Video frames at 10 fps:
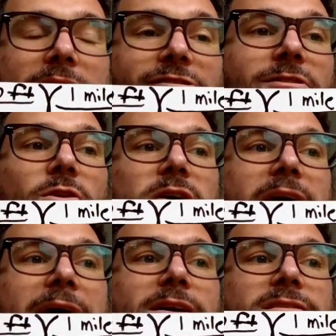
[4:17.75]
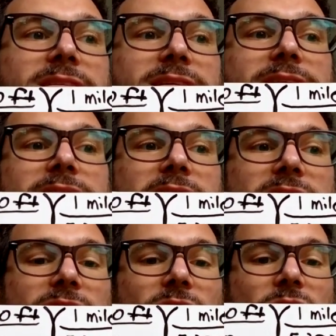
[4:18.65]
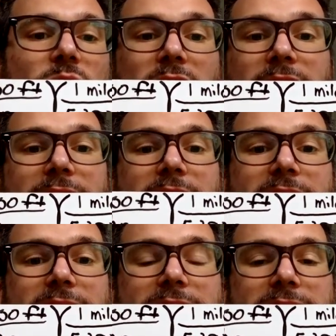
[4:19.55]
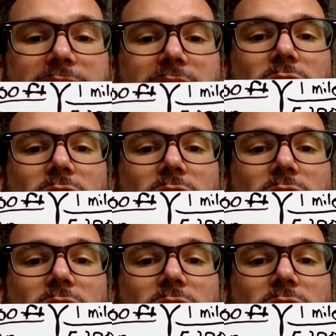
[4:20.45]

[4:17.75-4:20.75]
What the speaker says: fluid ounces to liters,